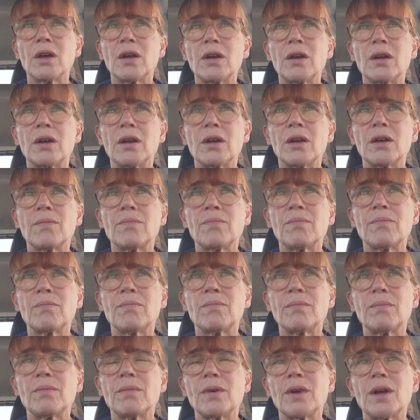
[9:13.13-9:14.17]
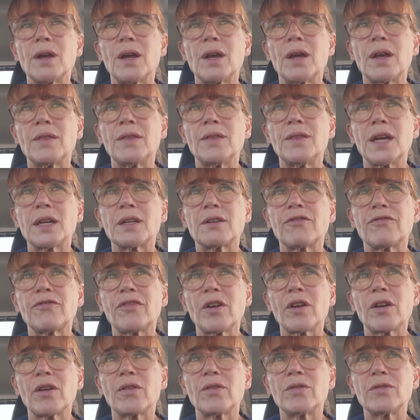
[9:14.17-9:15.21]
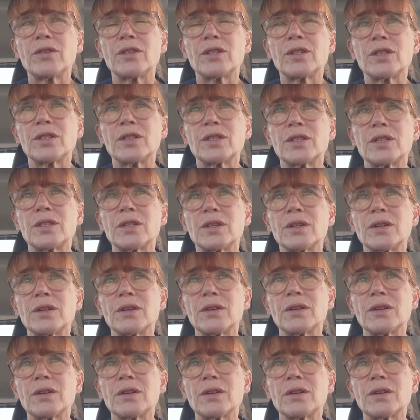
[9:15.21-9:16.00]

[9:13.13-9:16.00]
and that follows